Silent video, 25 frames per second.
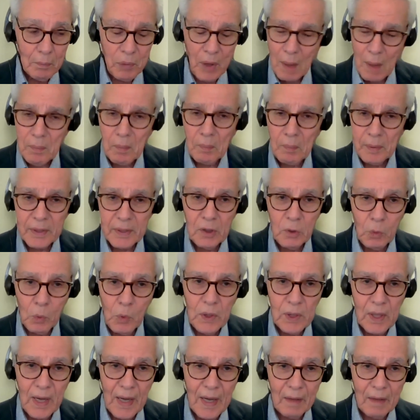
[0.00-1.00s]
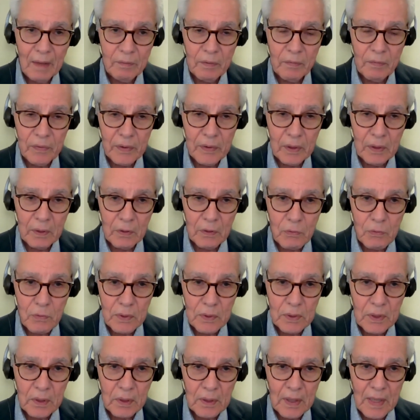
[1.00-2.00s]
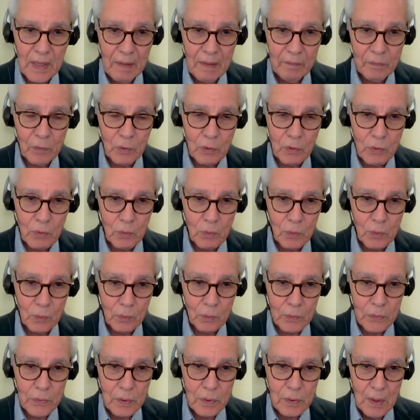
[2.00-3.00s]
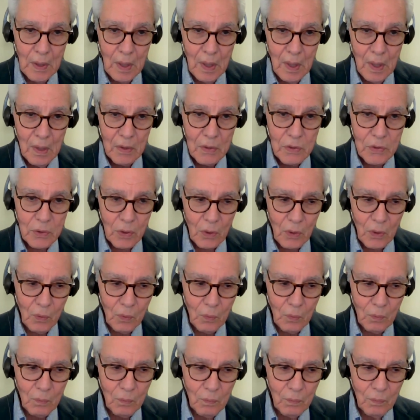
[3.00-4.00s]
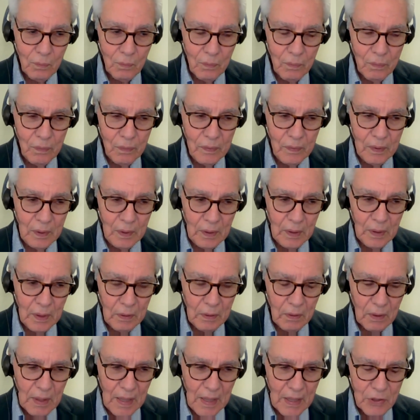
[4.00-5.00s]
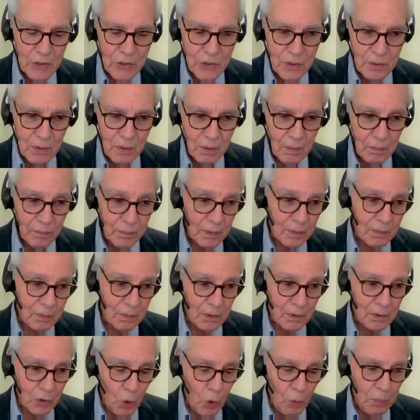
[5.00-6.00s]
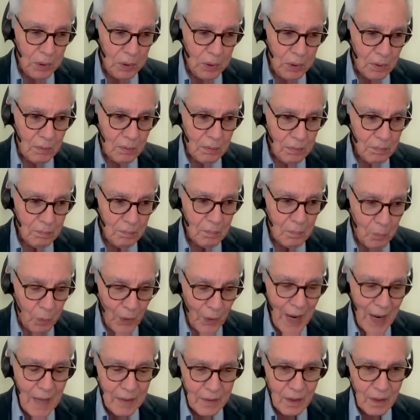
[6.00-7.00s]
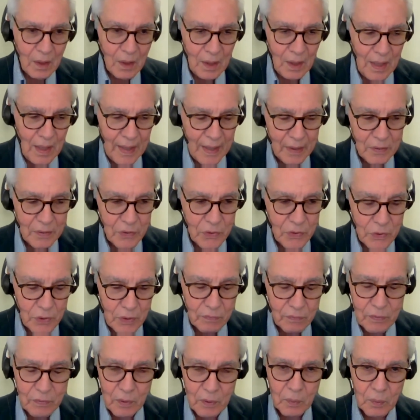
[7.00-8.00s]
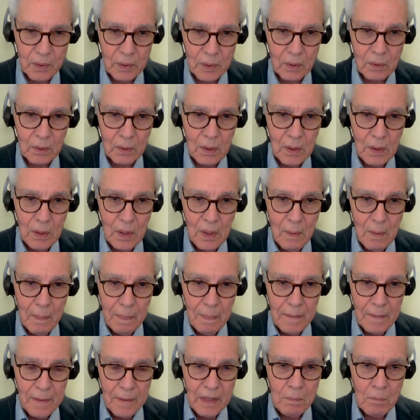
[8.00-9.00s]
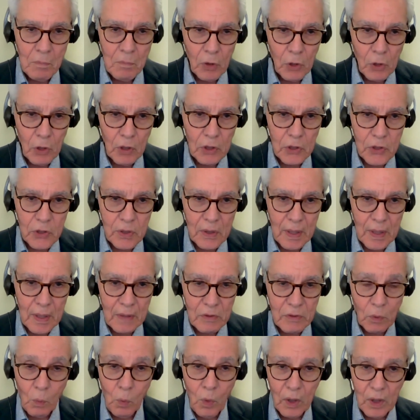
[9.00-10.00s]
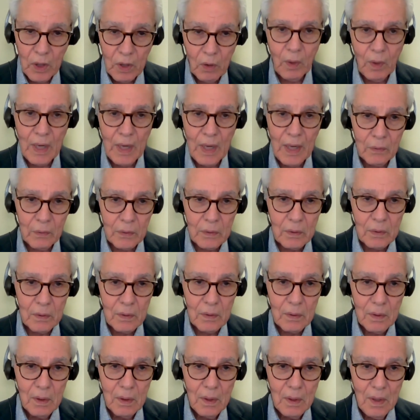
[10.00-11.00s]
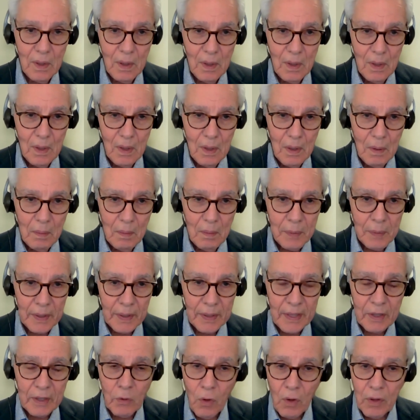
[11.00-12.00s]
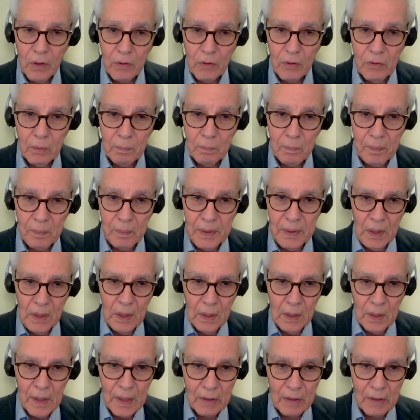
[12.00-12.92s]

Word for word: probably you would have if the industry didn't have those rules. So the international, the global branded alliances, if you will, emerged as a workaround. But in order to be